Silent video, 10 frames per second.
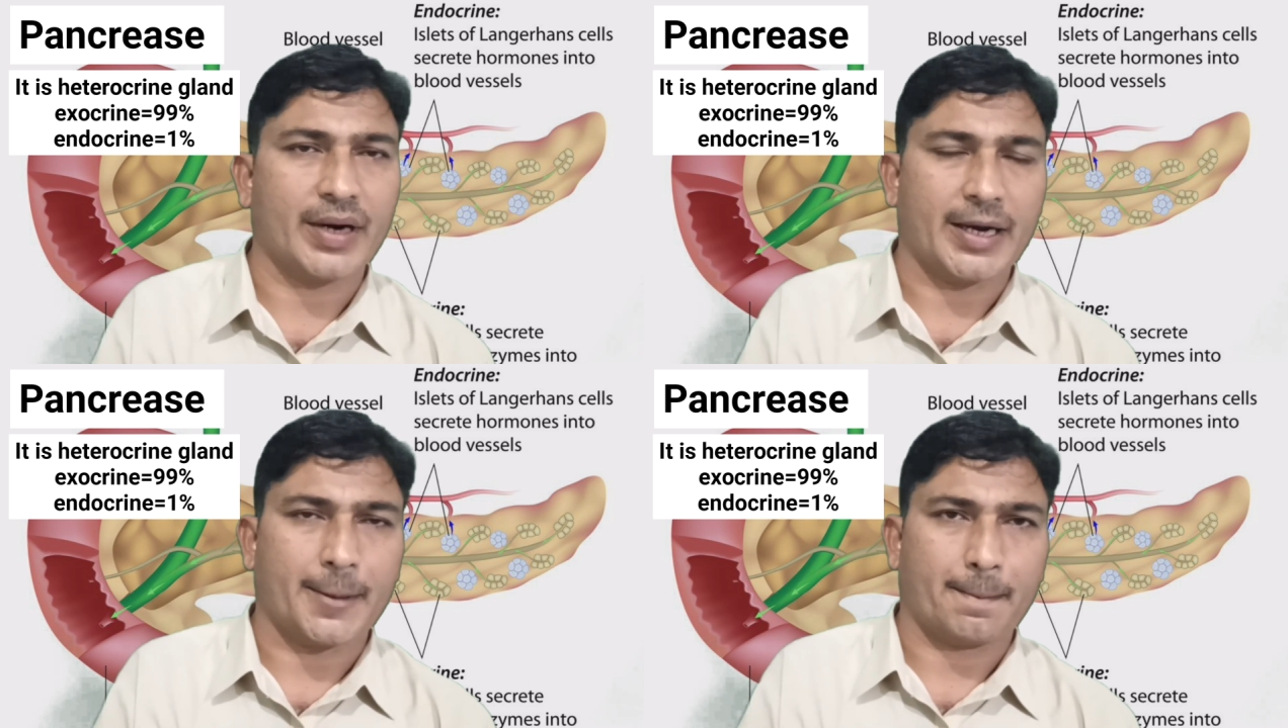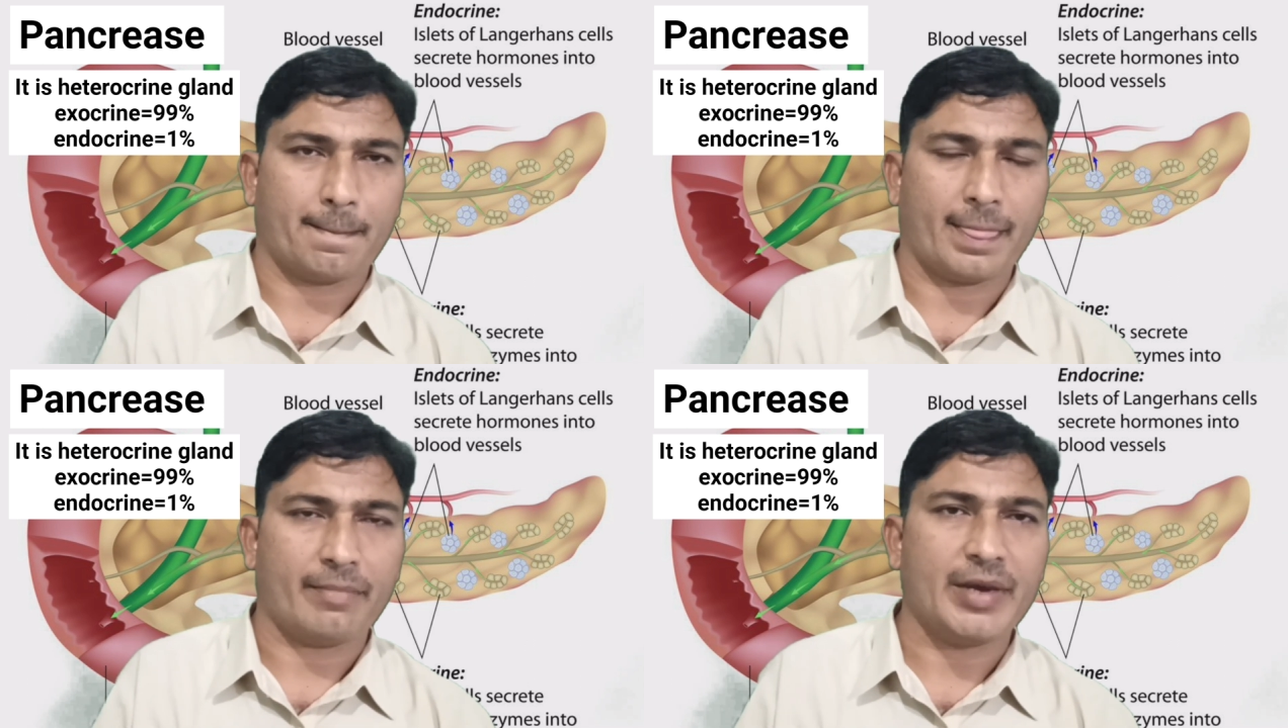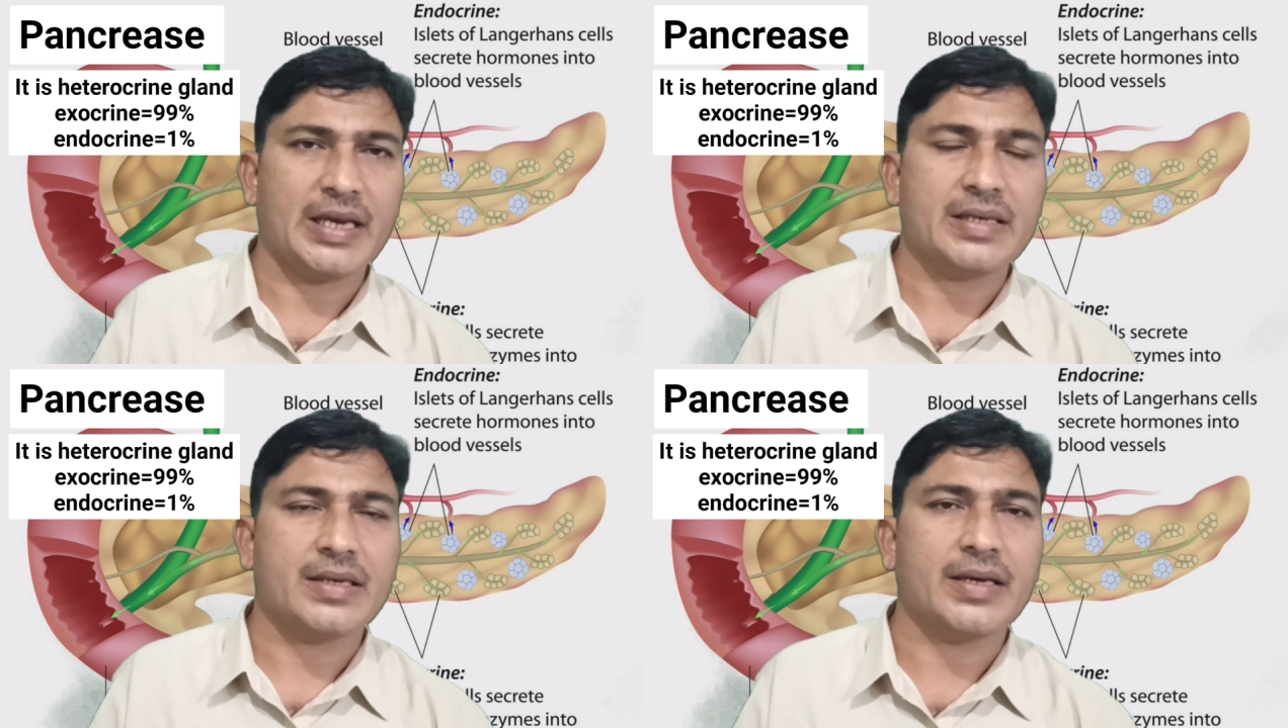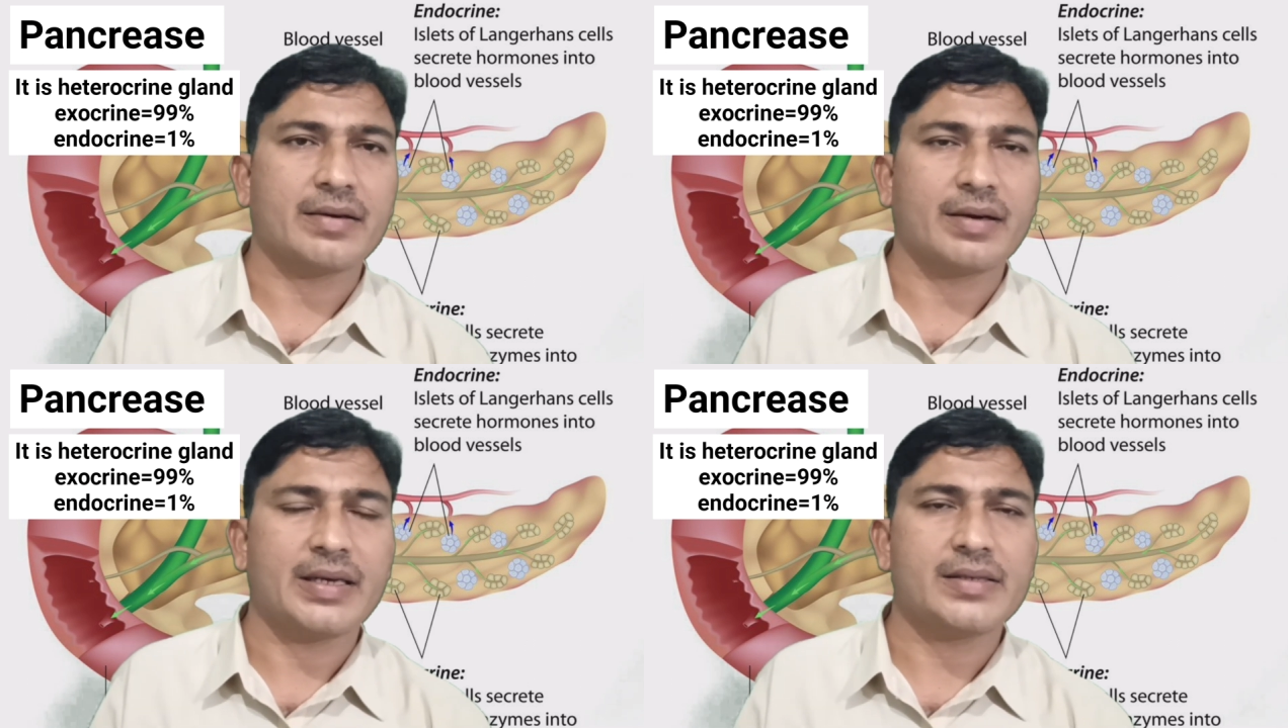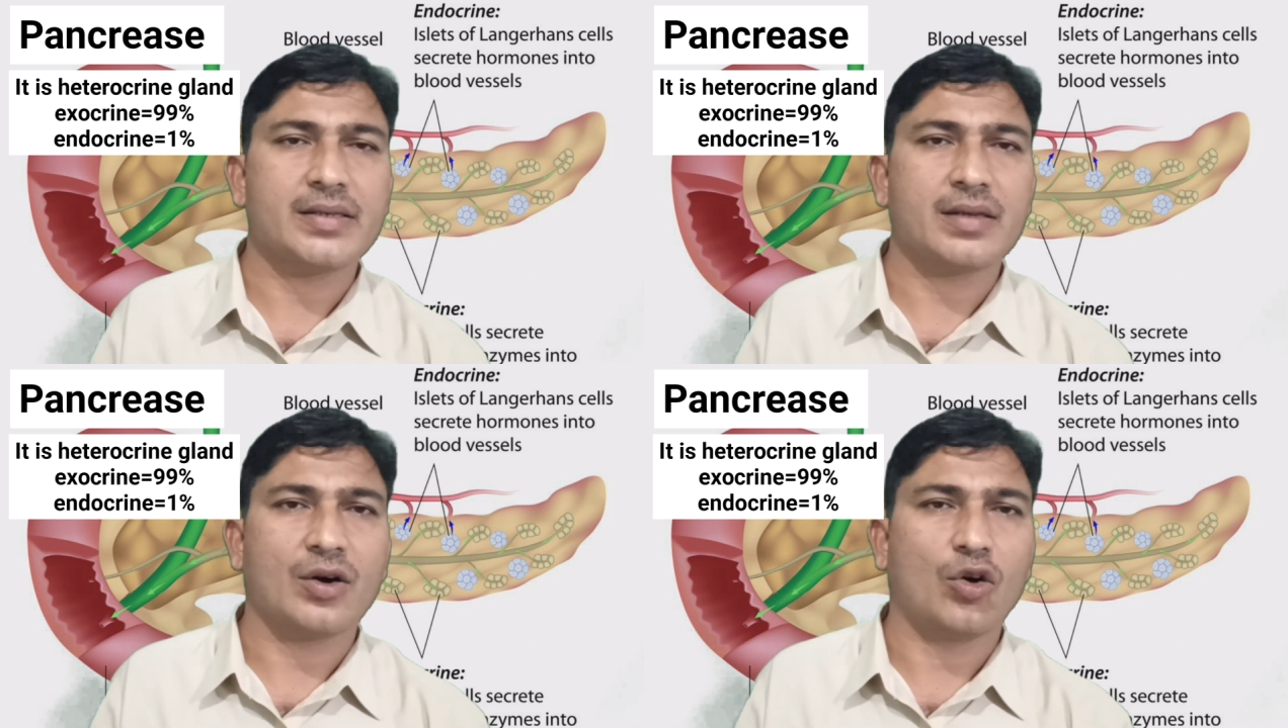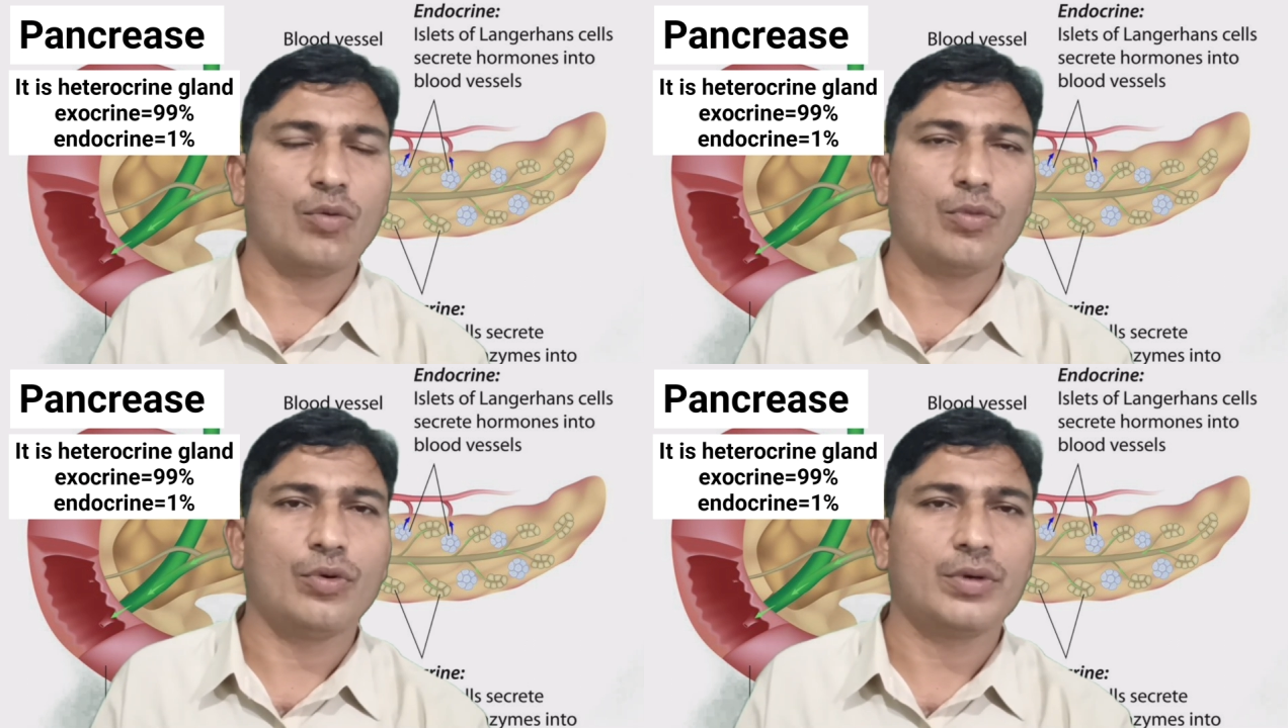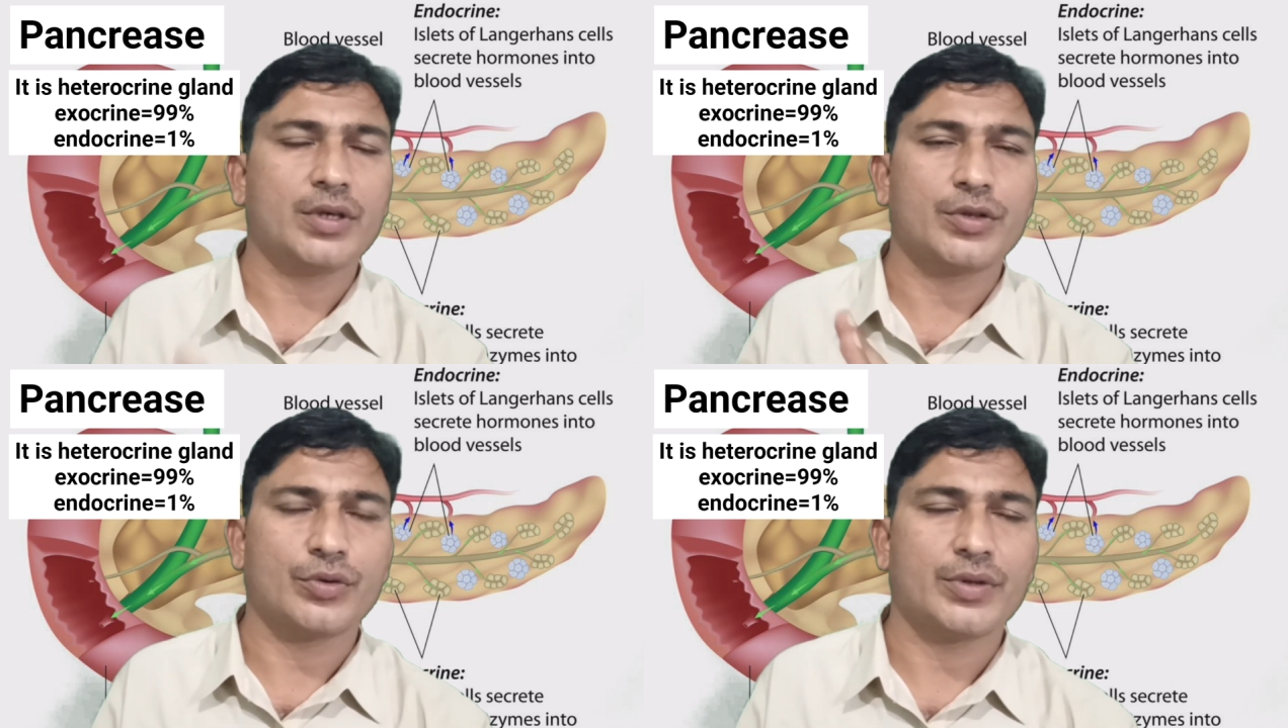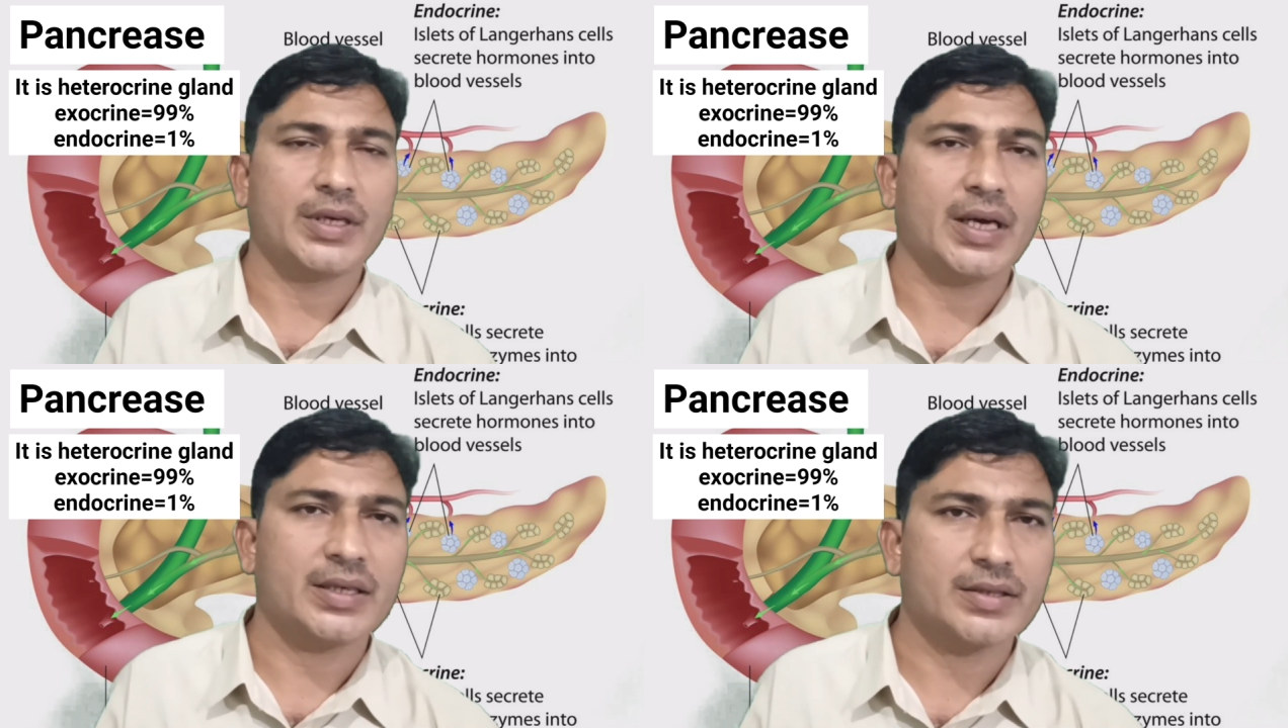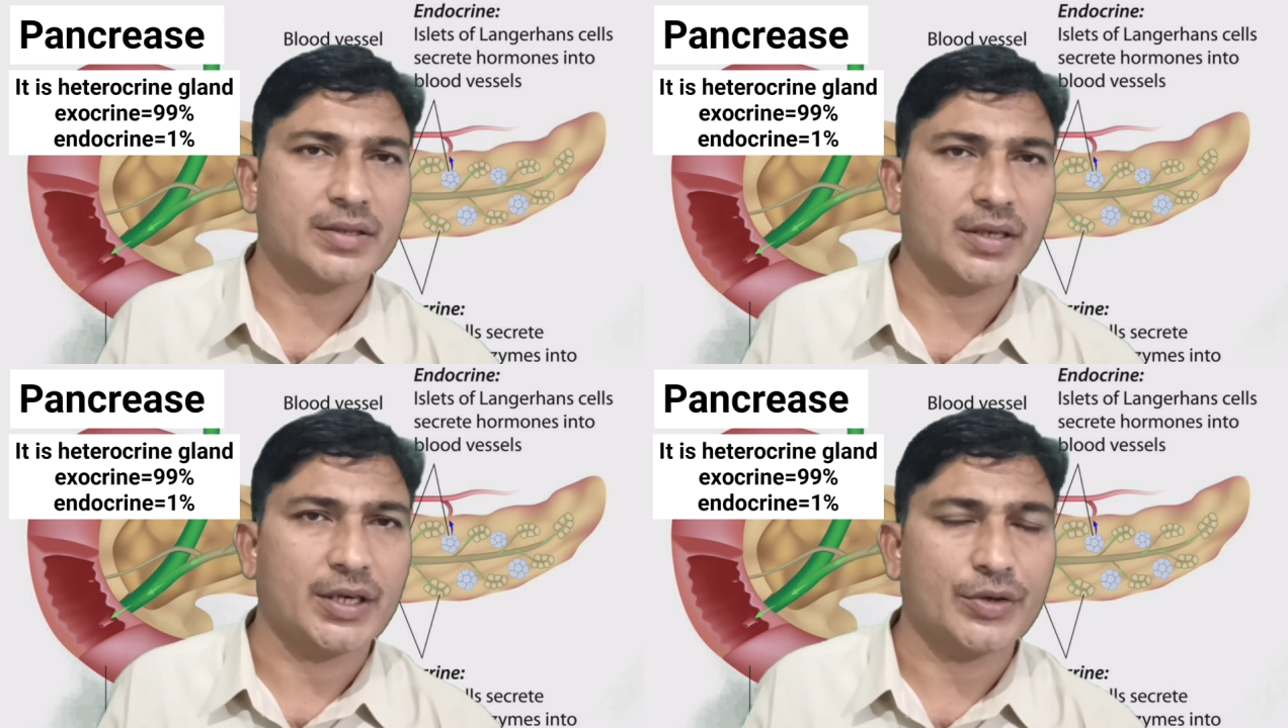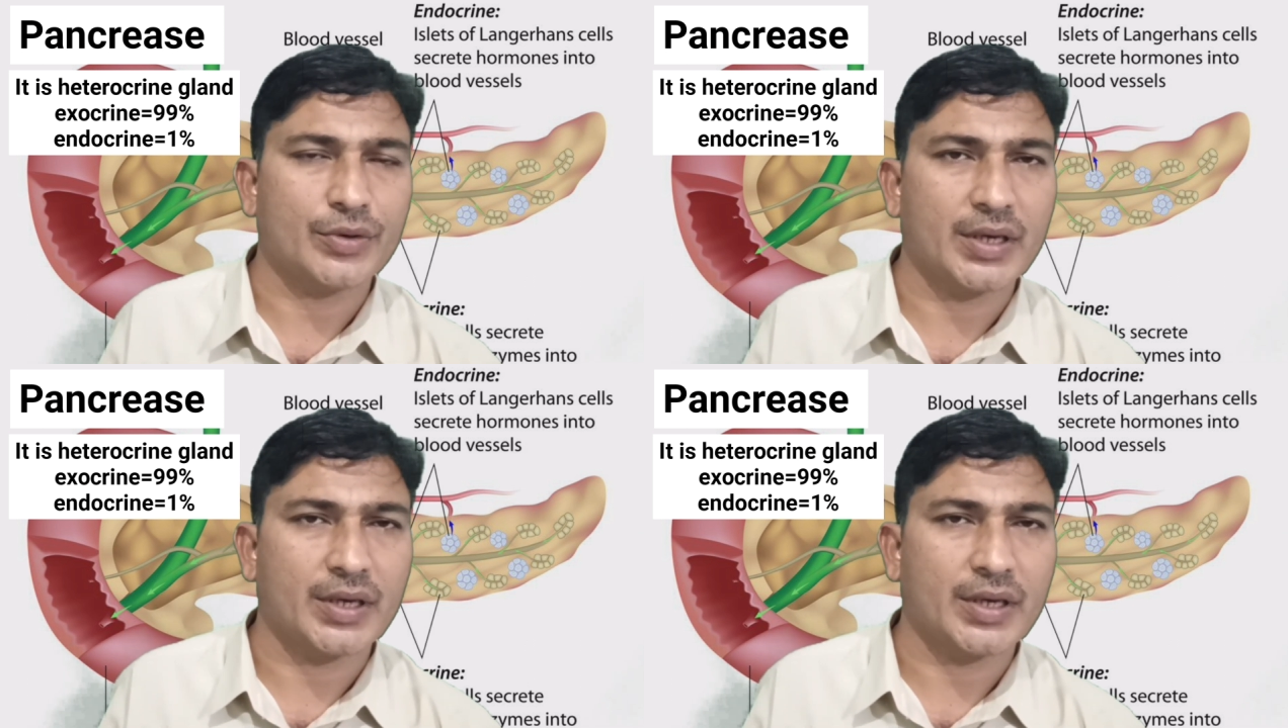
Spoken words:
exocrine, means it releases the hormone through the duct